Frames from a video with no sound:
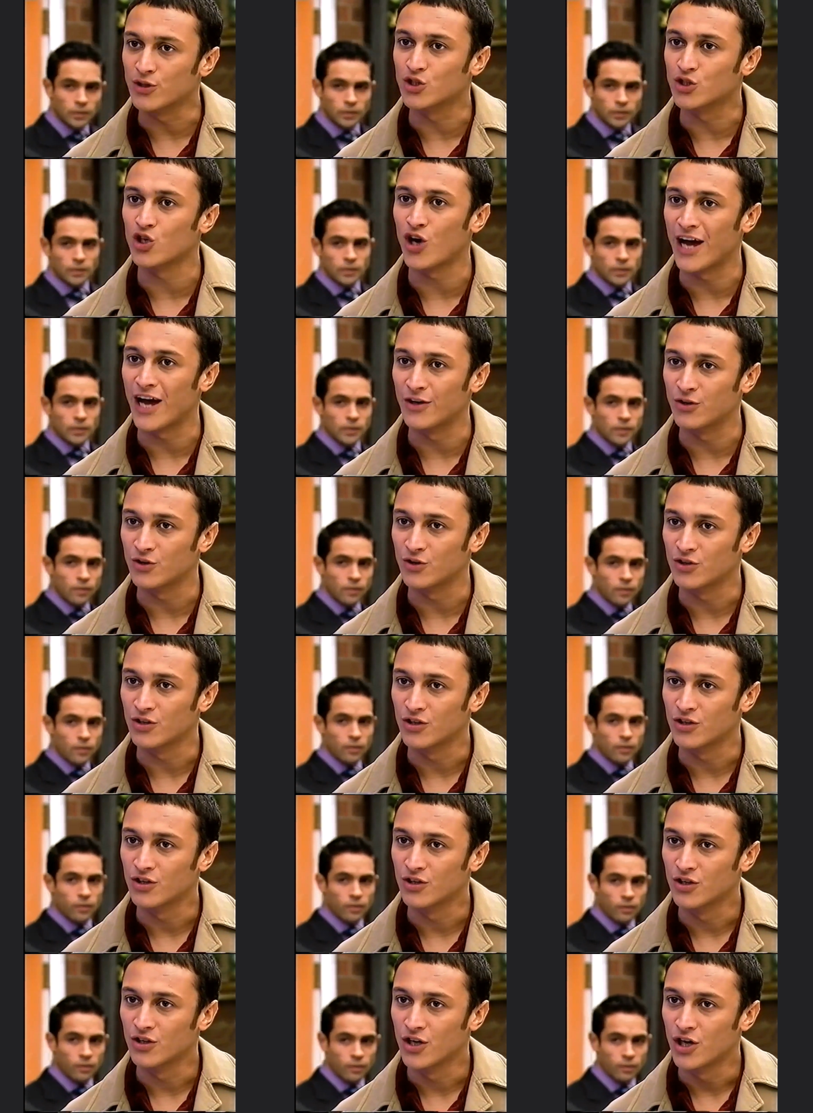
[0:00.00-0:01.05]
Speaker 1: on trial.
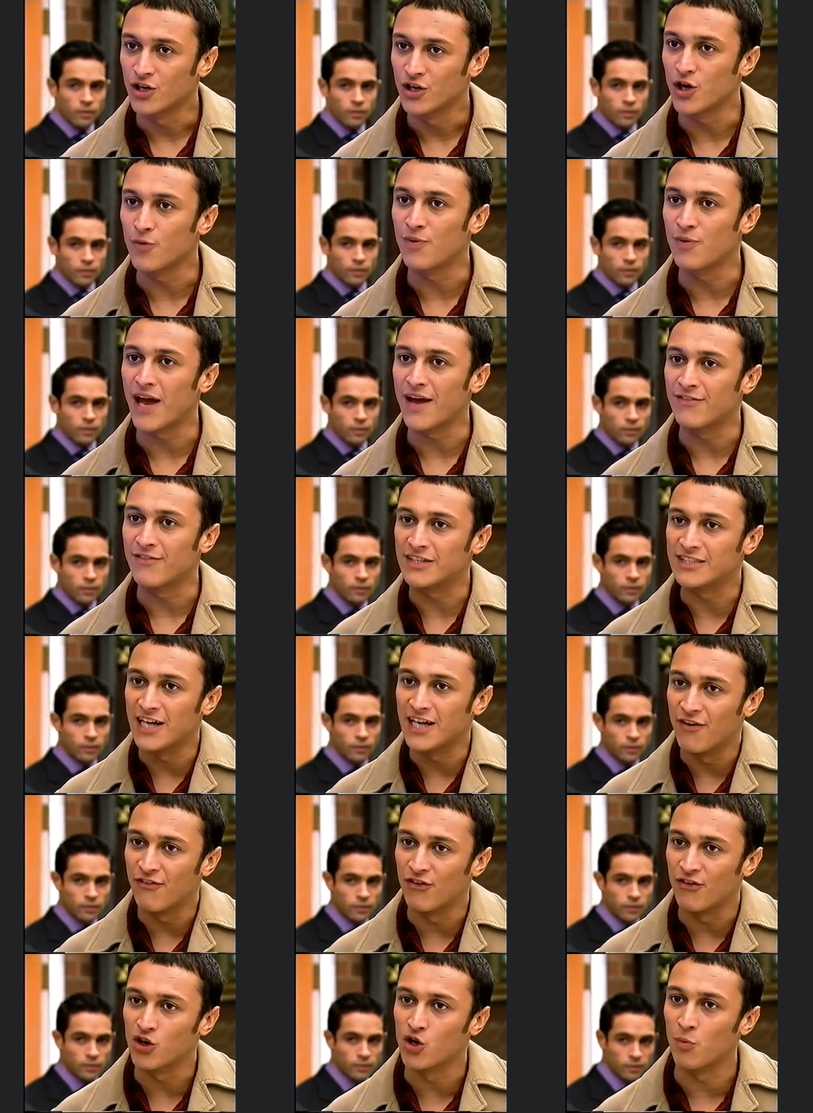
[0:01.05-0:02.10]
You behave
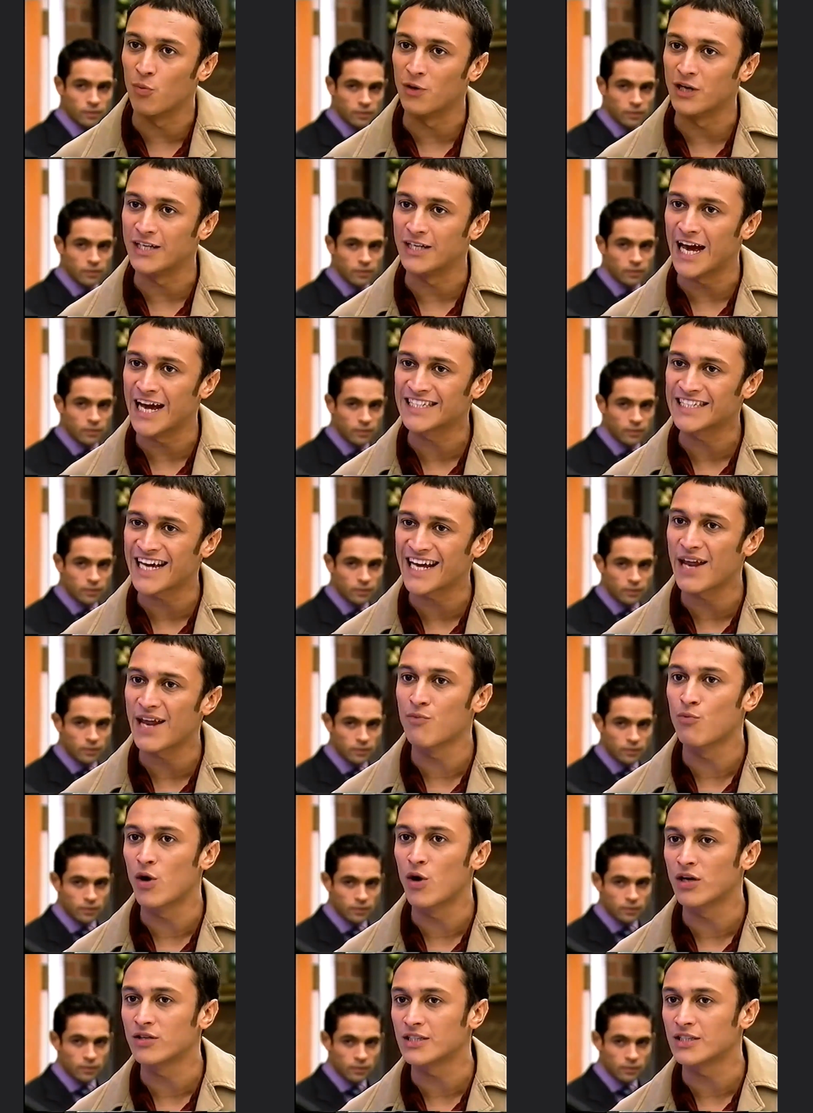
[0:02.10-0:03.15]
yourself for a couple of days, and
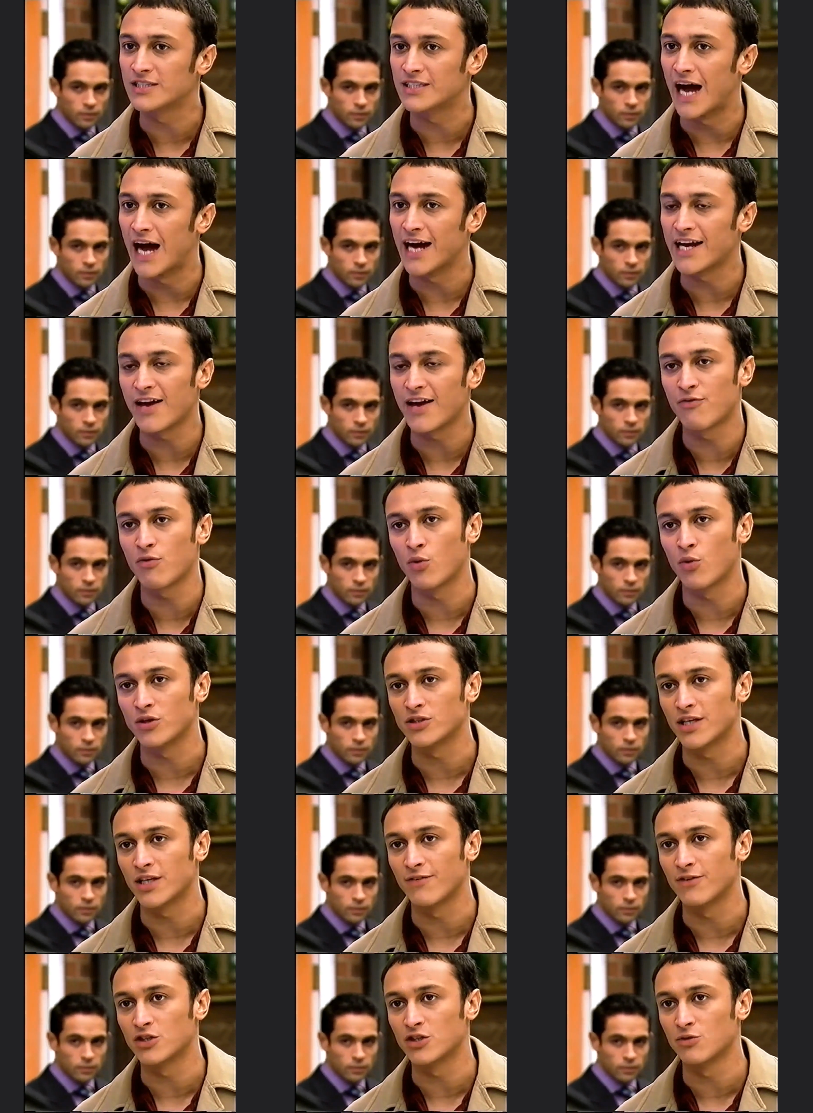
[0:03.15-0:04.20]
then we'll decide if we
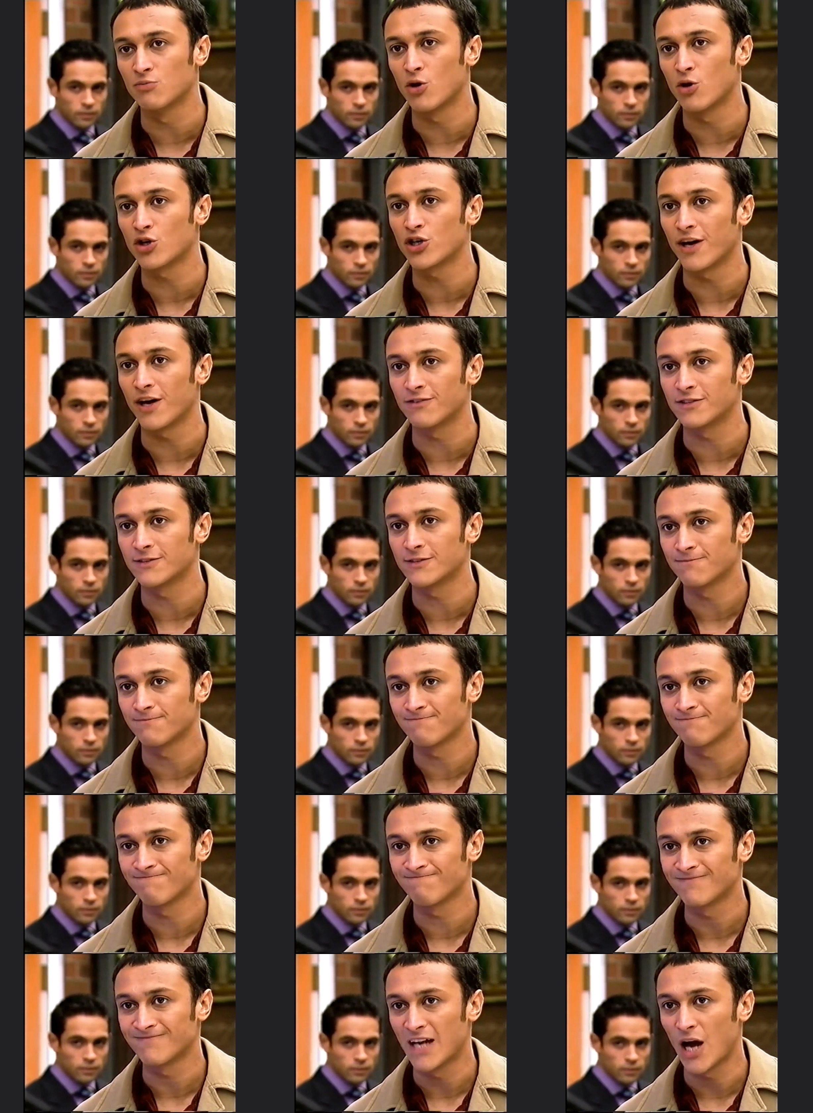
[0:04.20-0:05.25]
want to give you some more shifts.
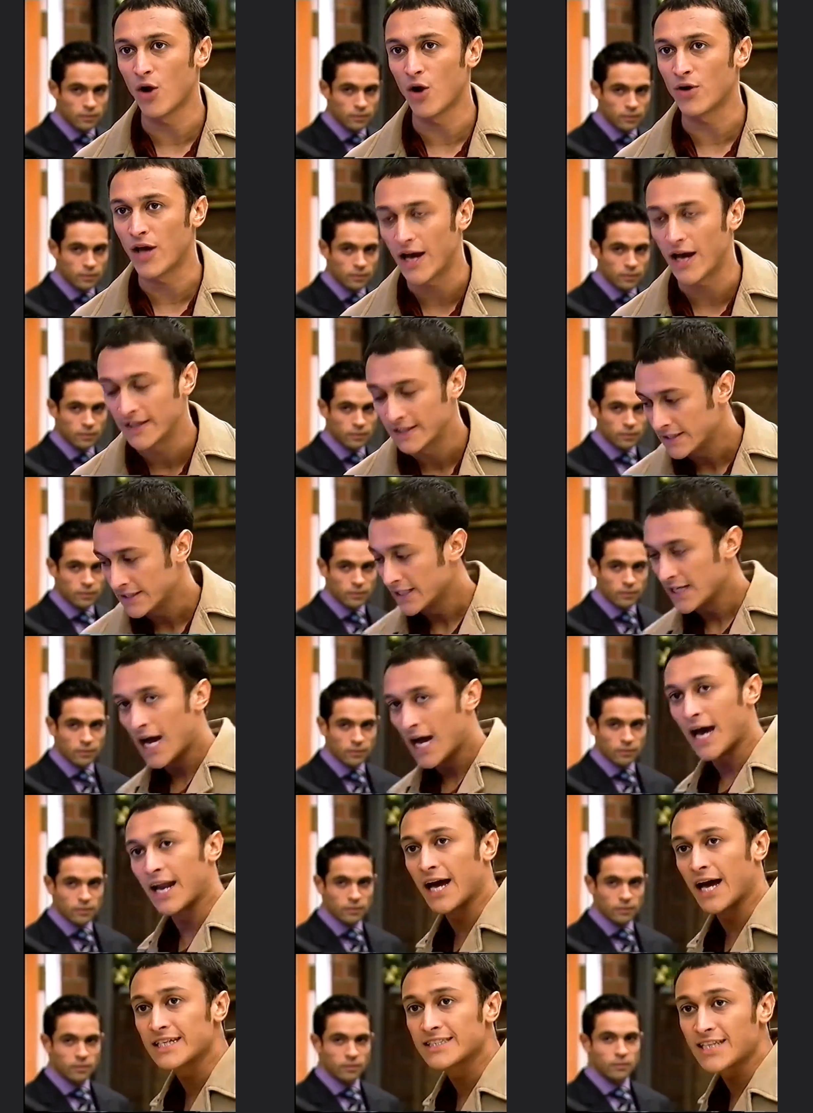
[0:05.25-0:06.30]
Oh, yeah,
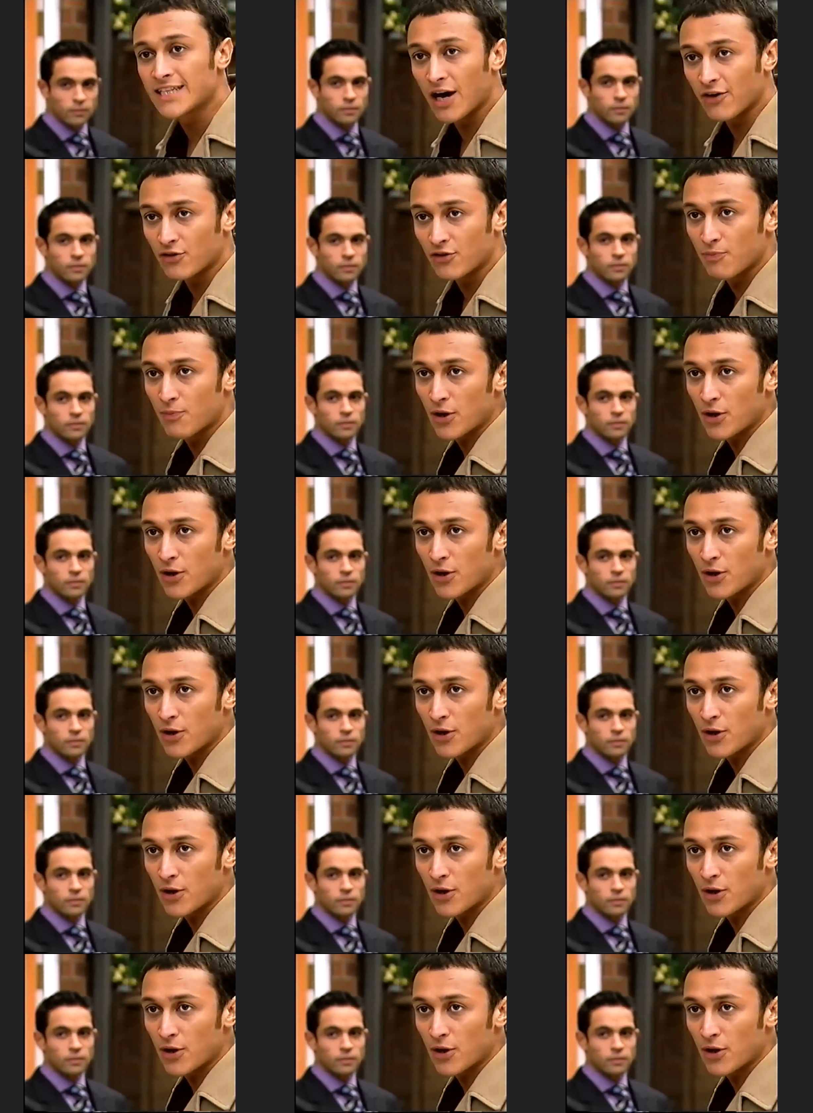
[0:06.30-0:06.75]
and uh, stay off the